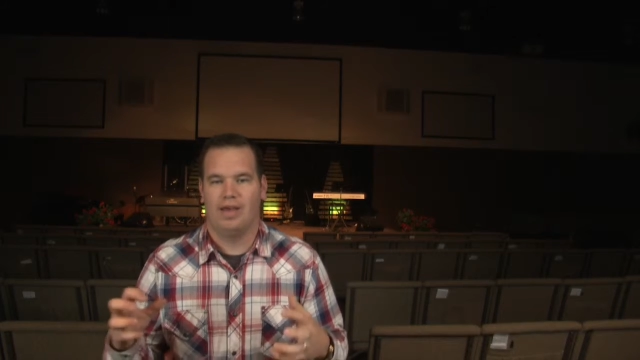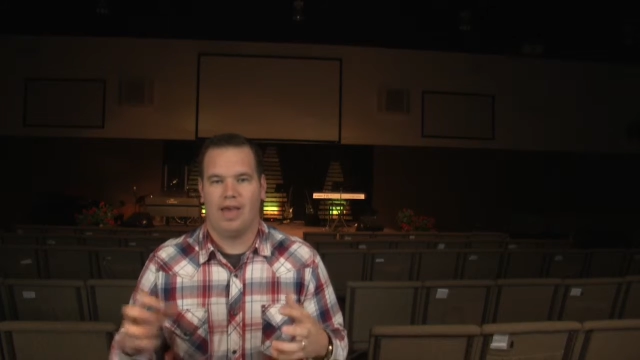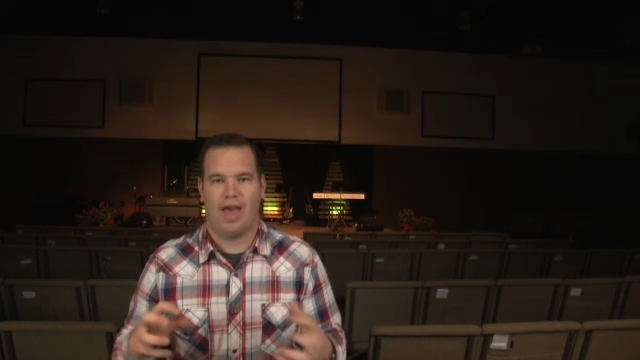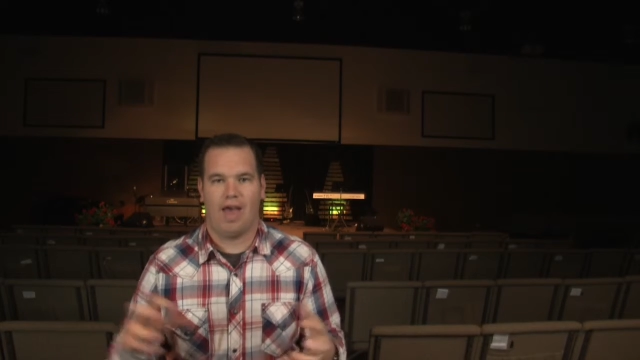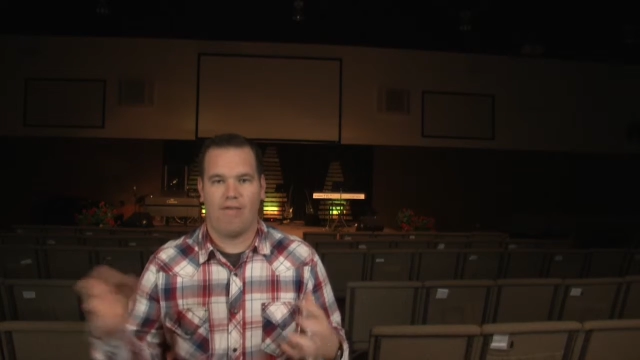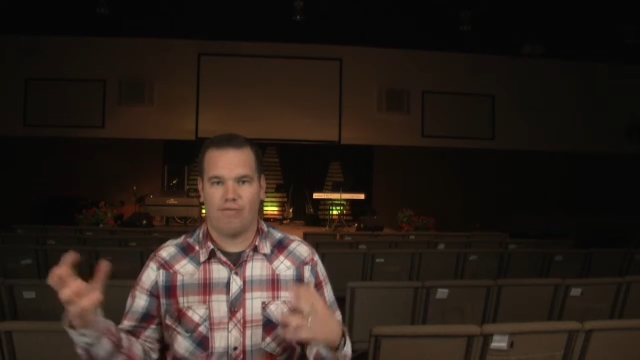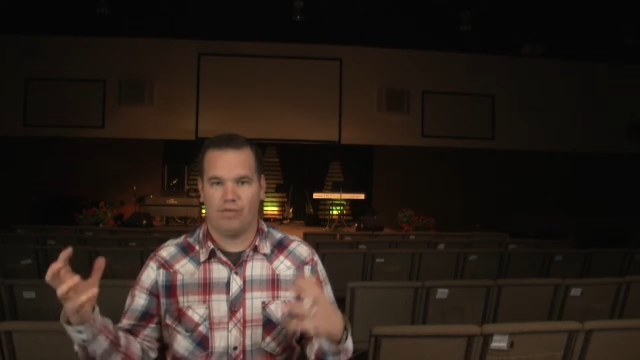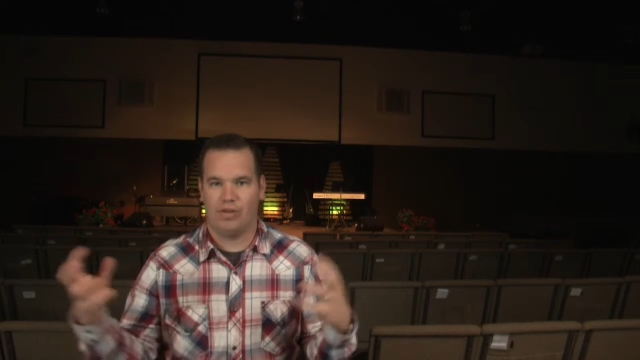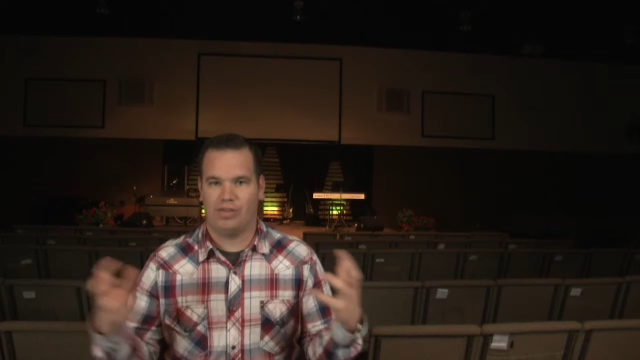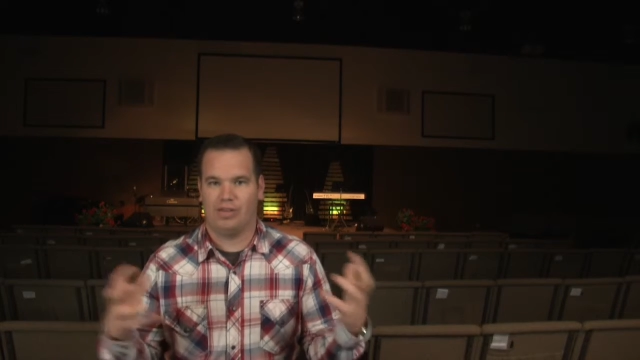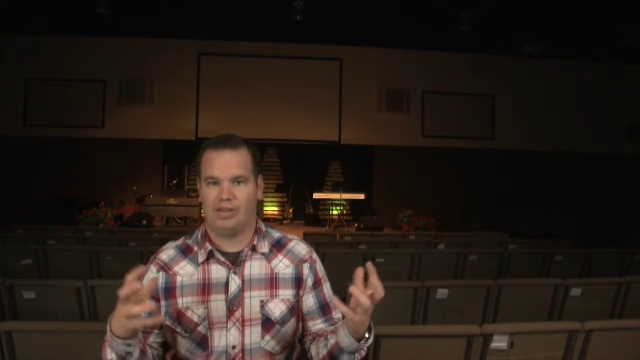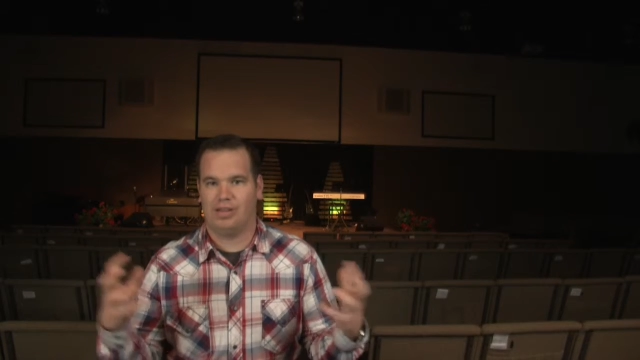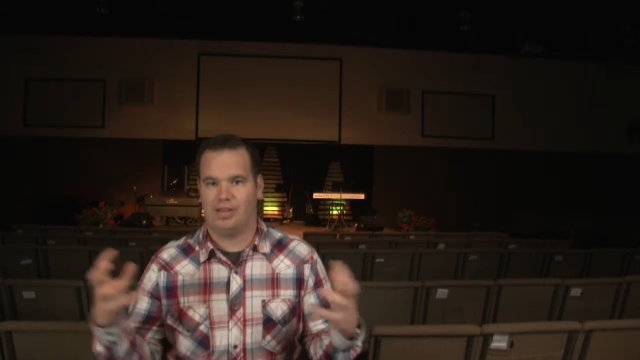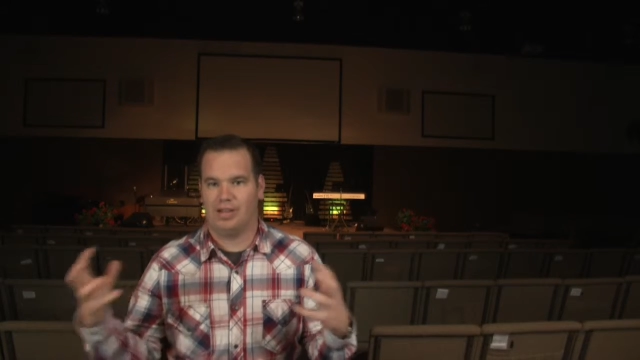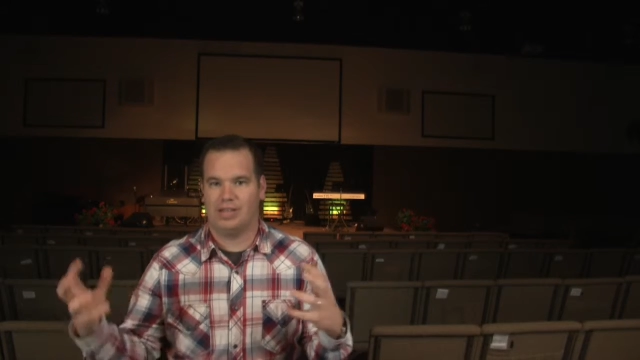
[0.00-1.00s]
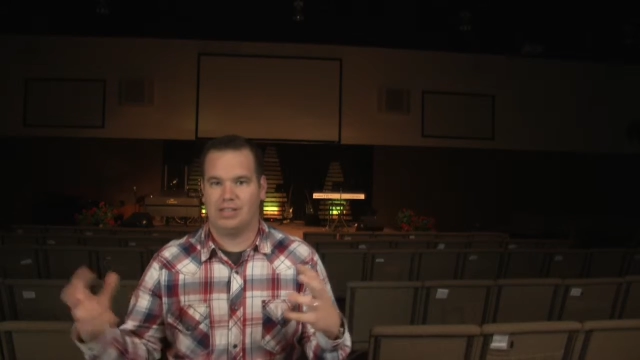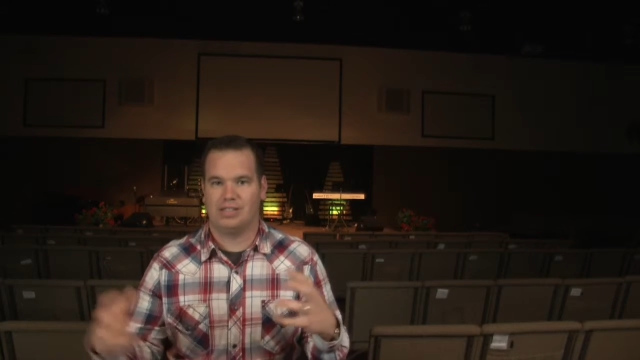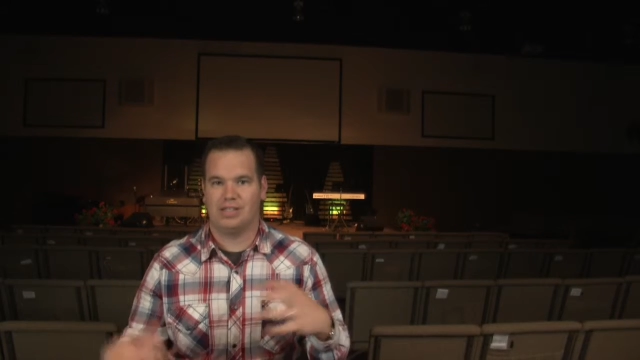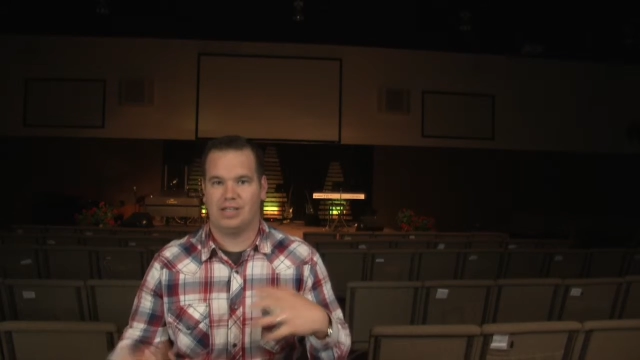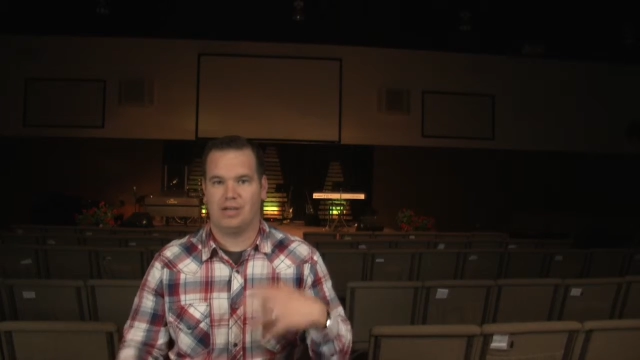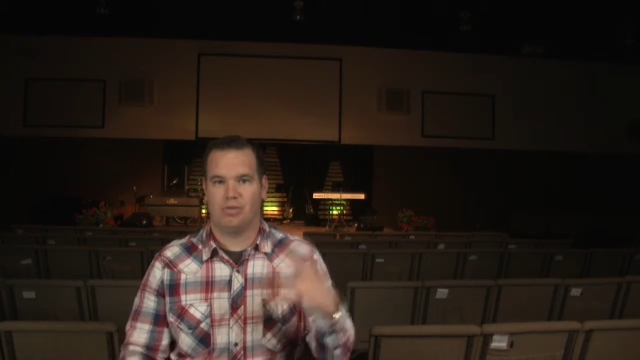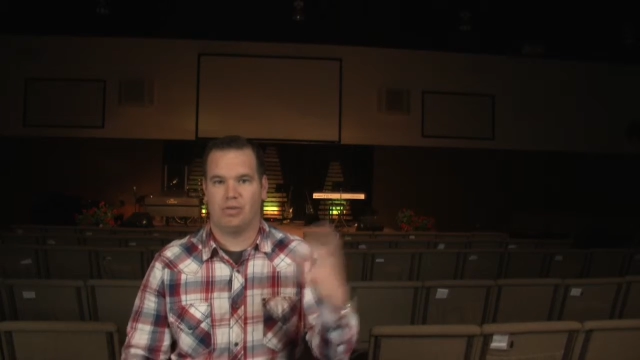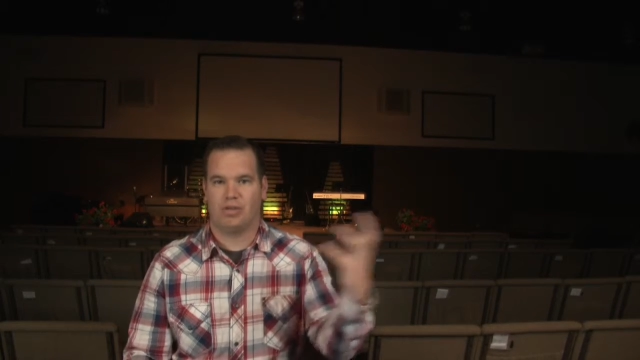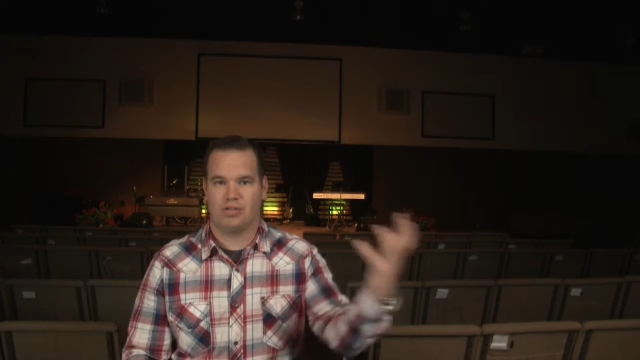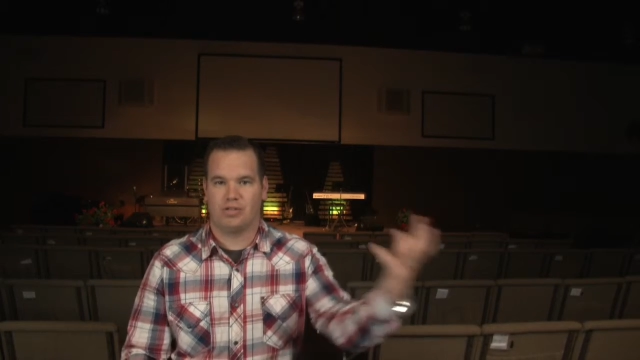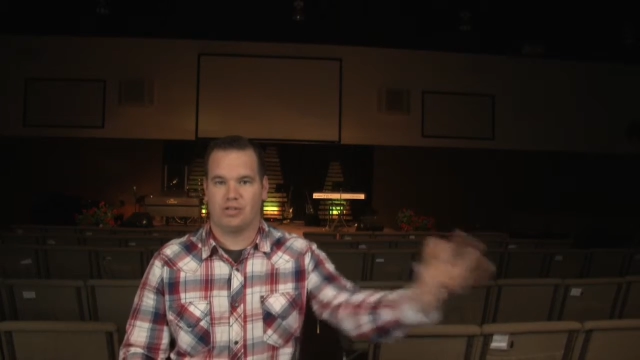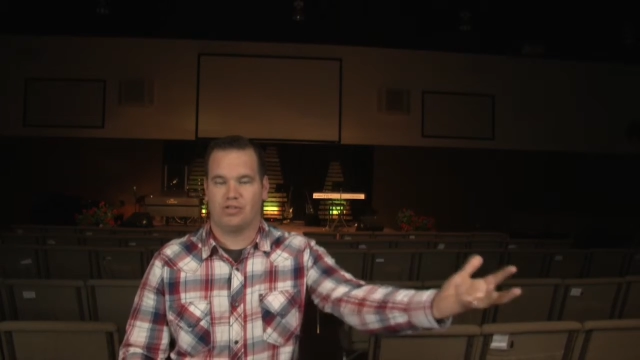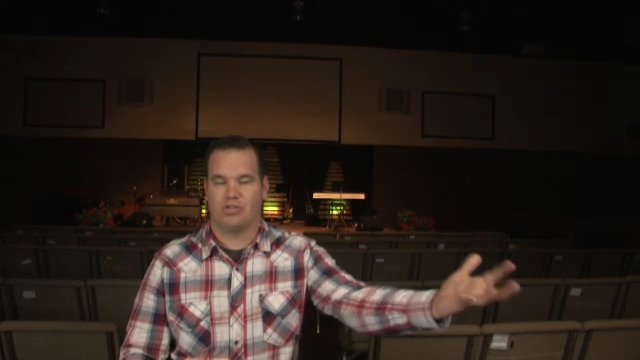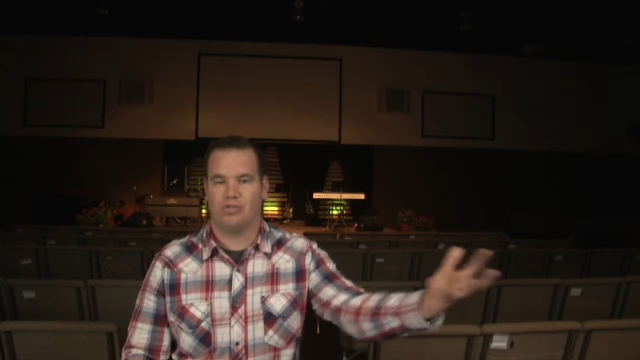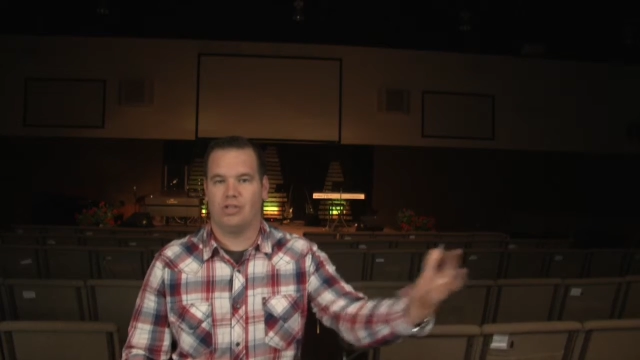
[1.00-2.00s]
everything that he's seen, whether it's the
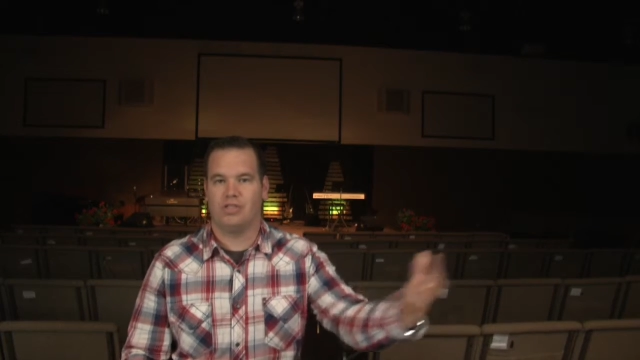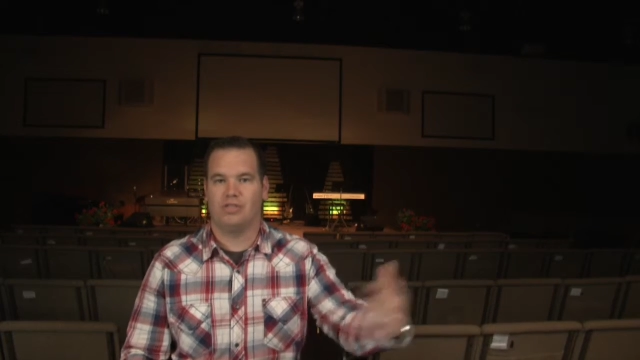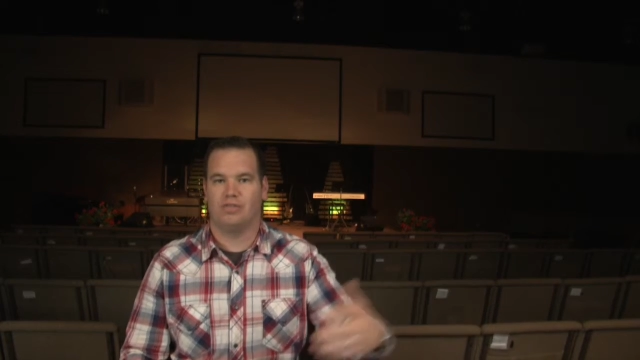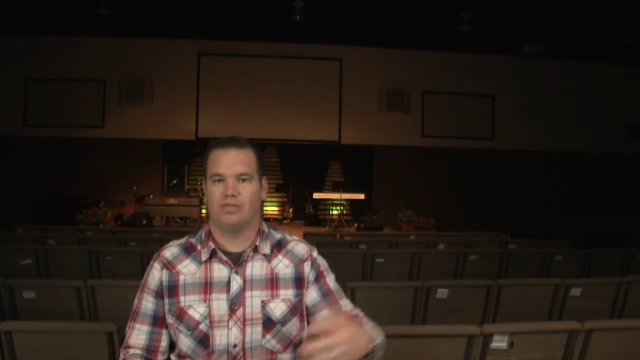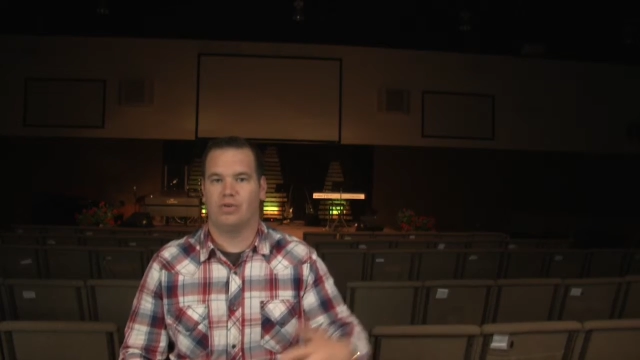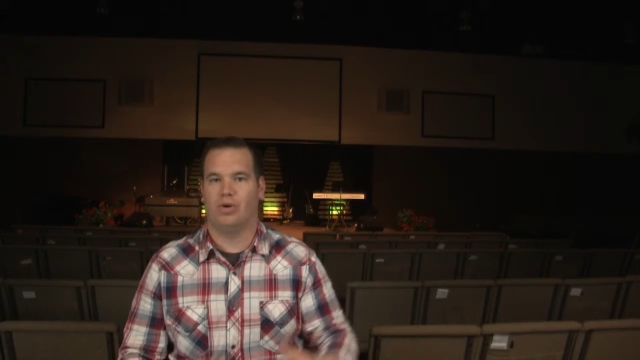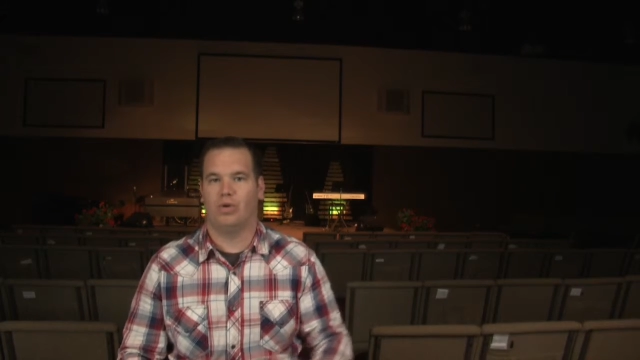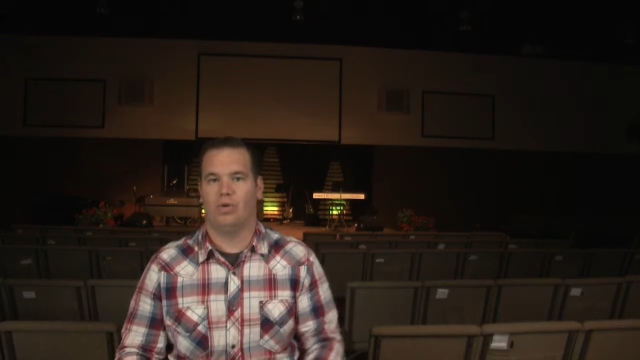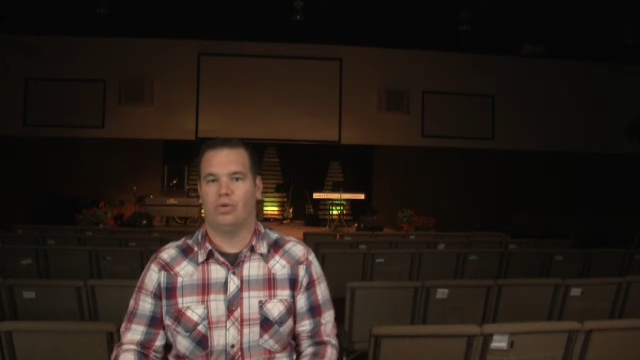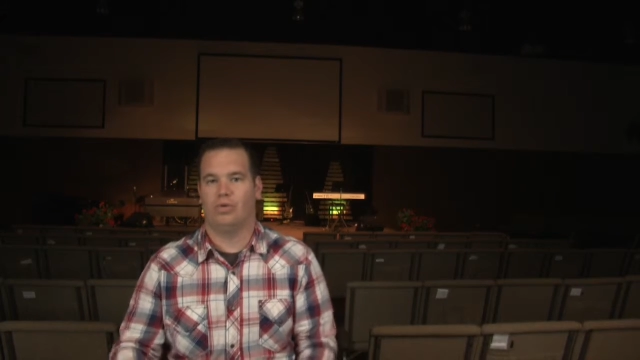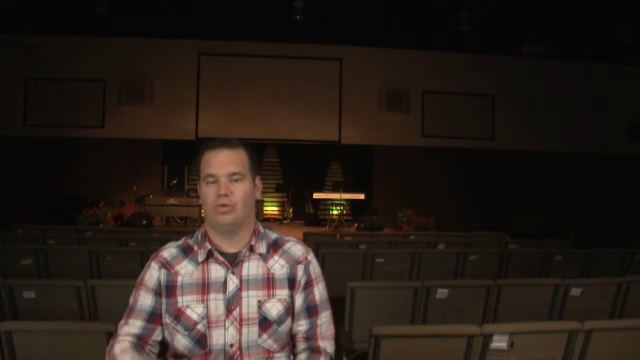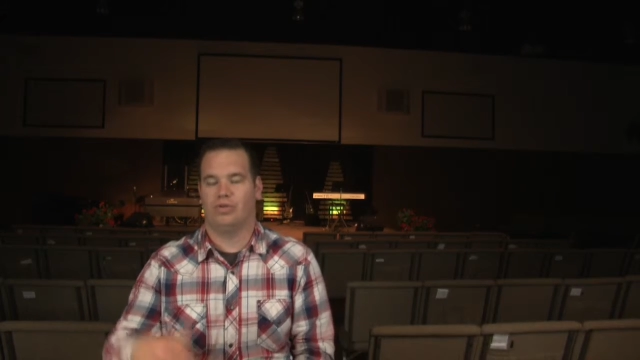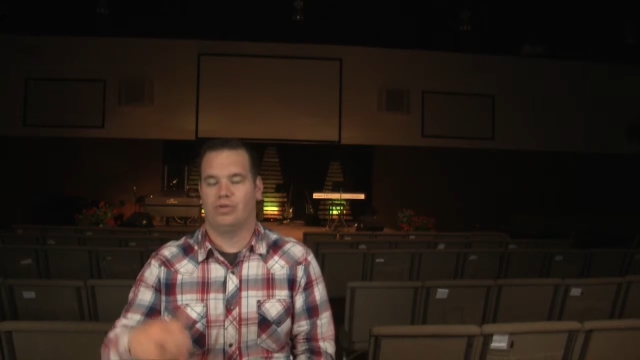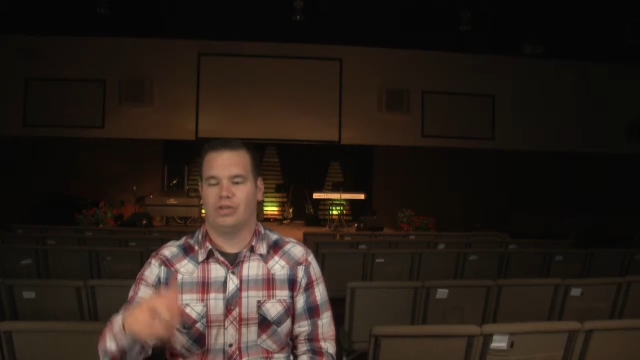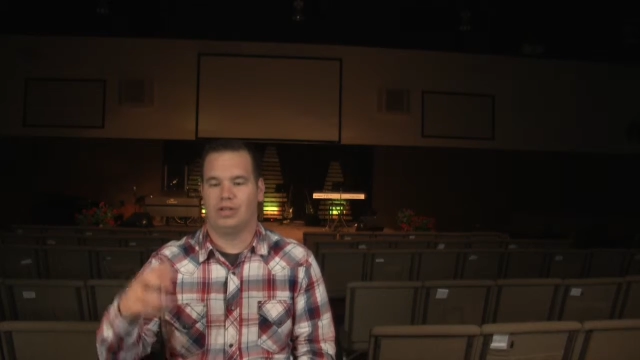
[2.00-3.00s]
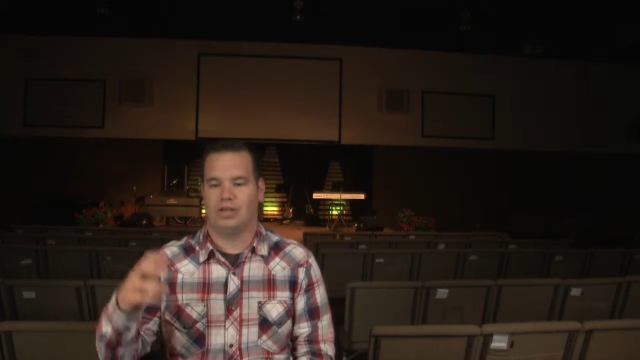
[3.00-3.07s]
streets of gold or